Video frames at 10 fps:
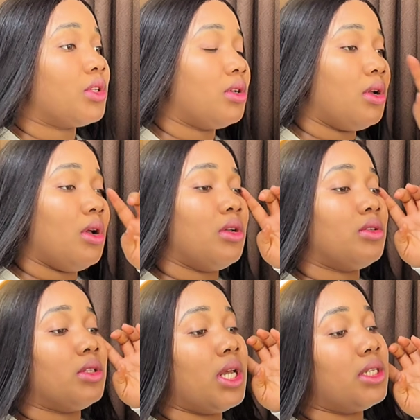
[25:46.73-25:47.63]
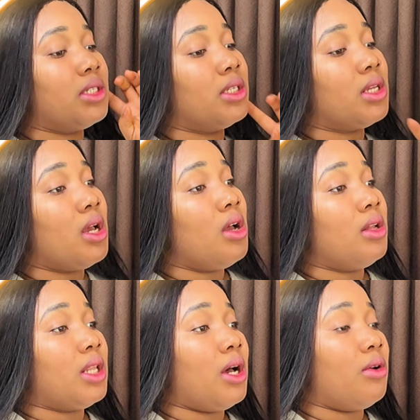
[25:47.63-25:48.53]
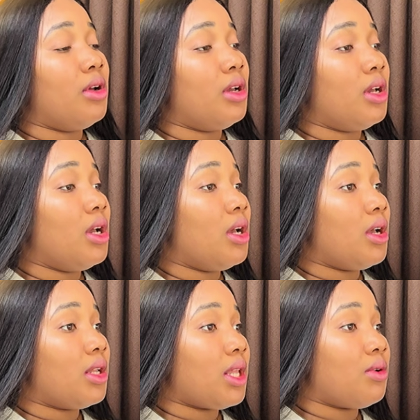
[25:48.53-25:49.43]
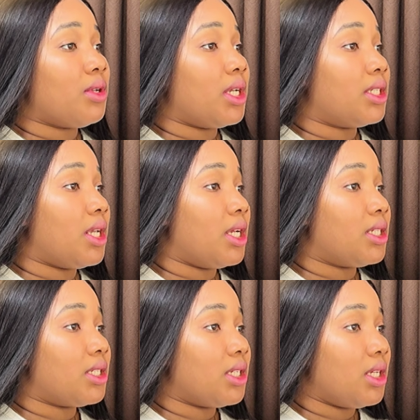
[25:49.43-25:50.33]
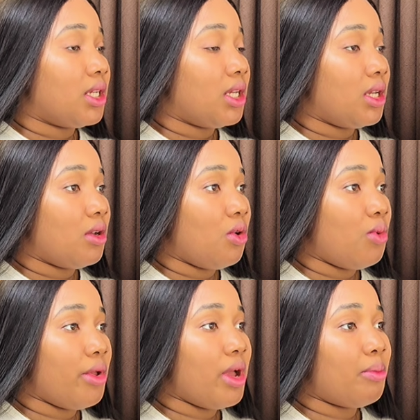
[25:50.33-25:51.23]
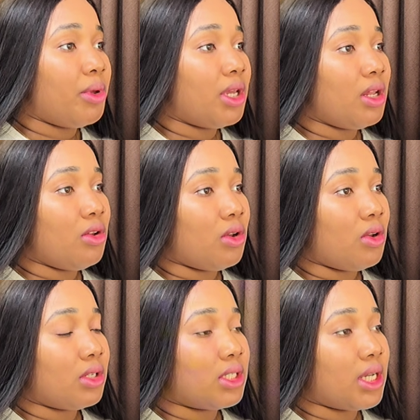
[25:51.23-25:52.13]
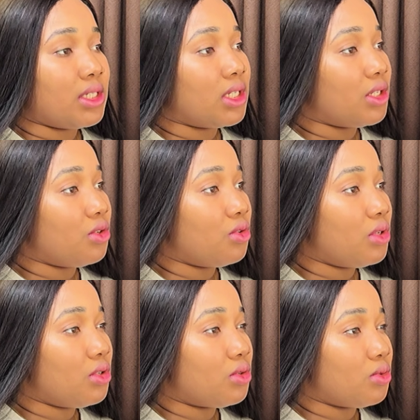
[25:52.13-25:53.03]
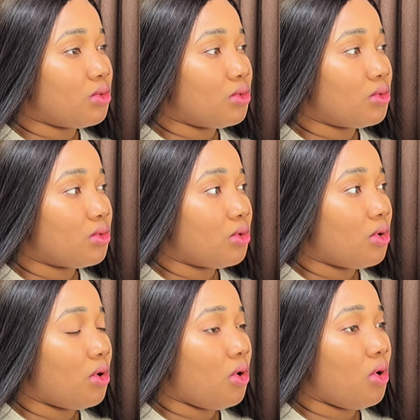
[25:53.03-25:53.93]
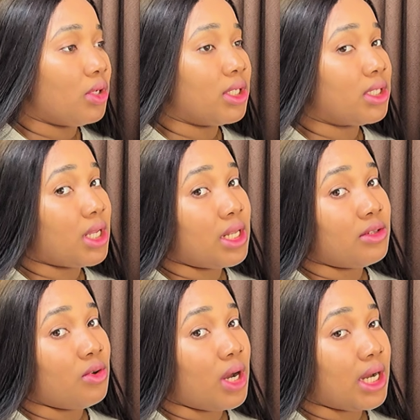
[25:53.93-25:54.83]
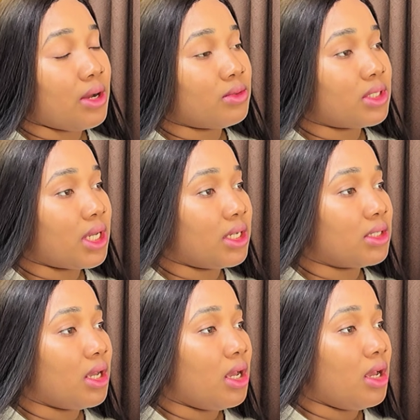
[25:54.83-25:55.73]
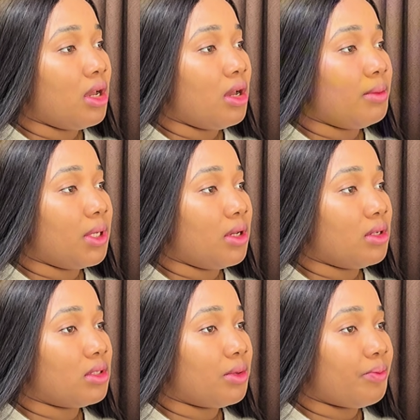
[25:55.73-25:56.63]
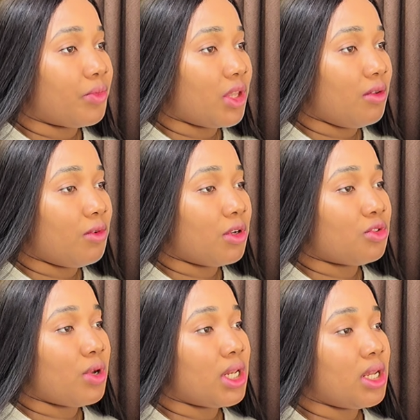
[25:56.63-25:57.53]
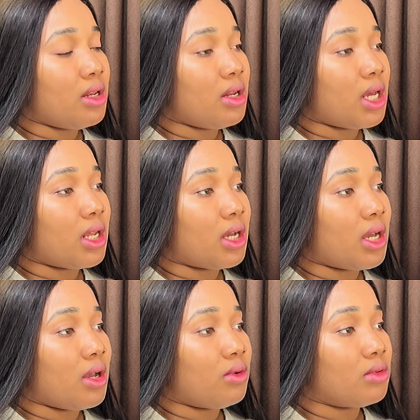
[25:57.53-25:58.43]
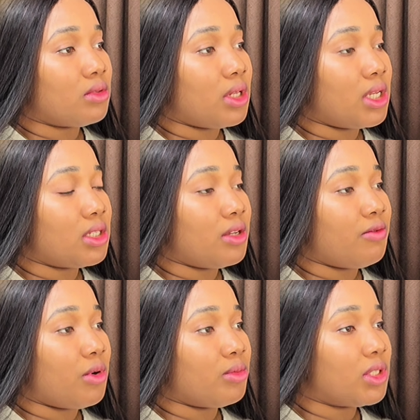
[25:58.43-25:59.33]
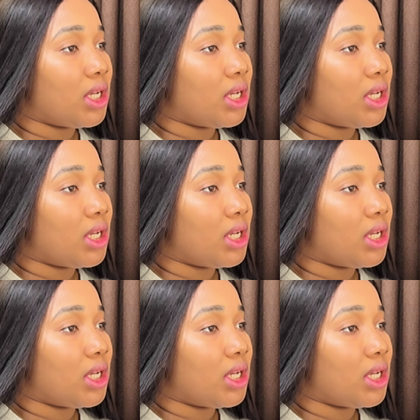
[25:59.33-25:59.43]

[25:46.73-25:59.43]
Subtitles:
So that is it. Now, that was why I said when you are picking your lot sizing, you need to understand your account size, because if you're trading an account, let's say from $10